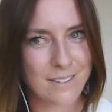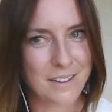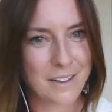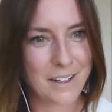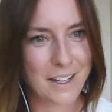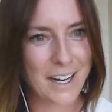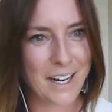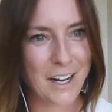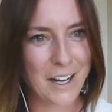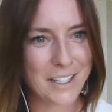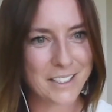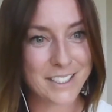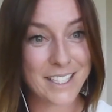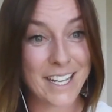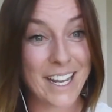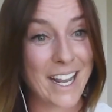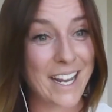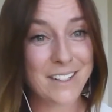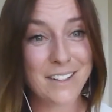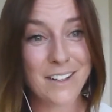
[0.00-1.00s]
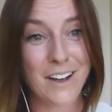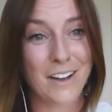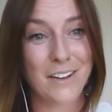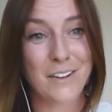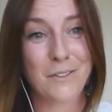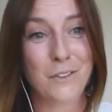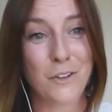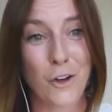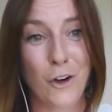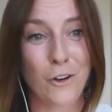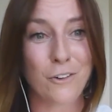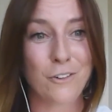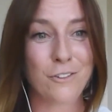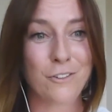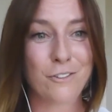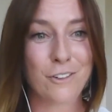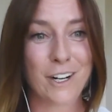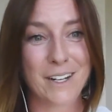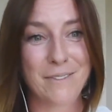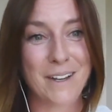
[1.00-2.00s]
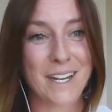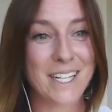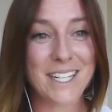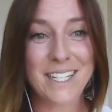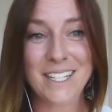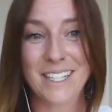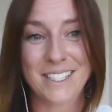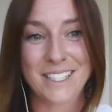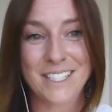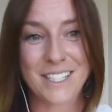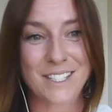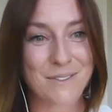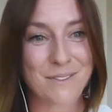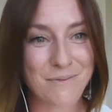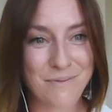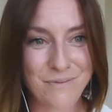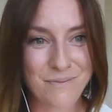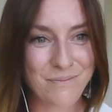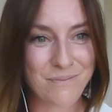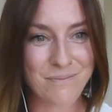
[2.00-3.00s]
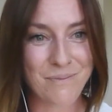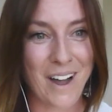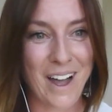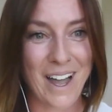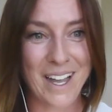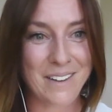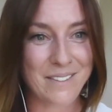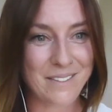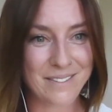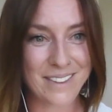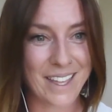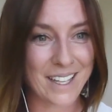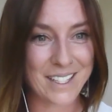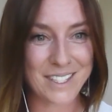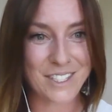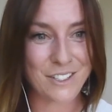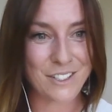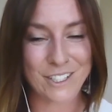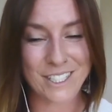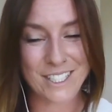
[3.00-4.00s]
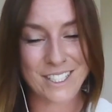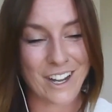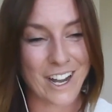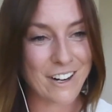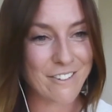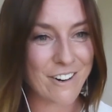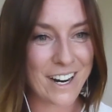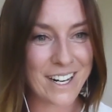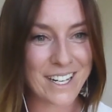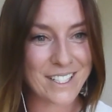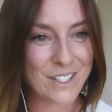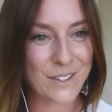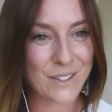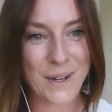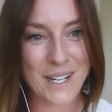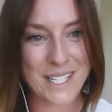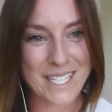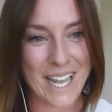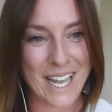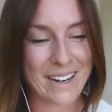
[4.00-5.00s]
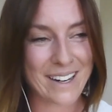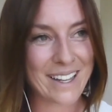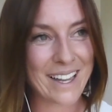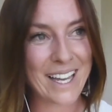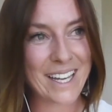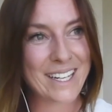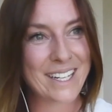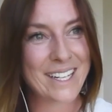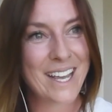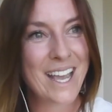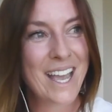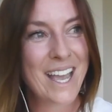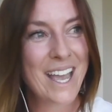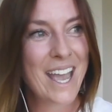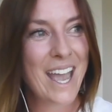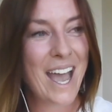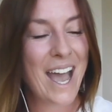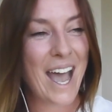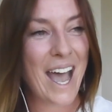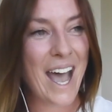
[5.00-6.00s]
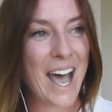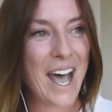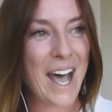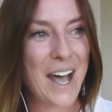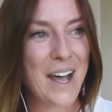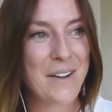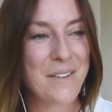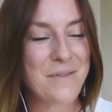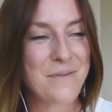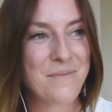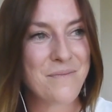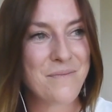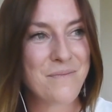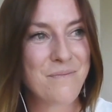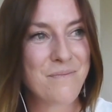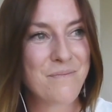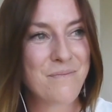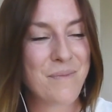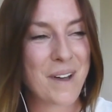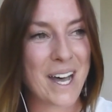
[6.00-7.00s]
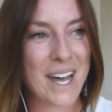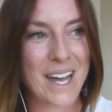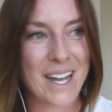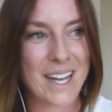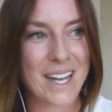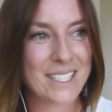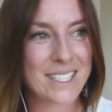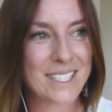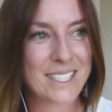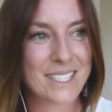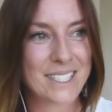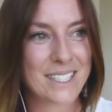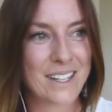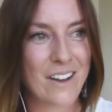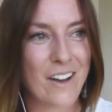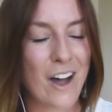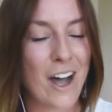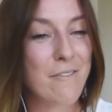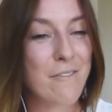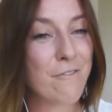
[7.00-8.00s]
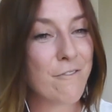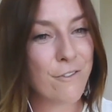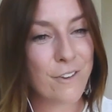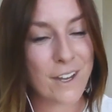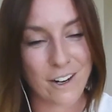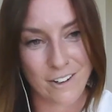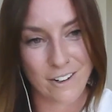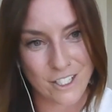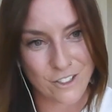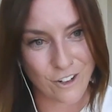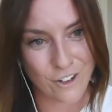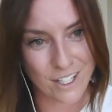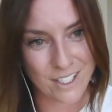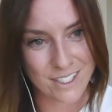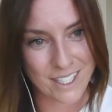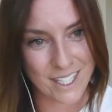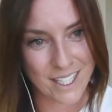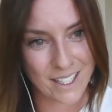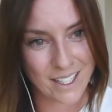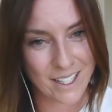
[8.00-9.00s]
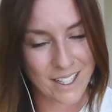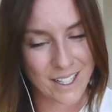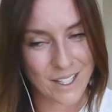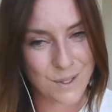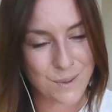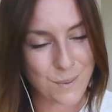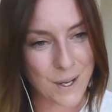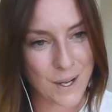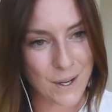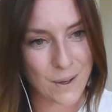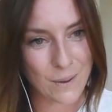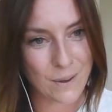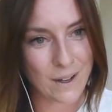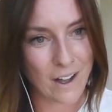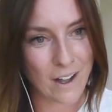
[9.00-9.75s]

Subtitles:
and again, not recommending, it's just that's the risk I run. It's always calculated. But I'm very trusting as well.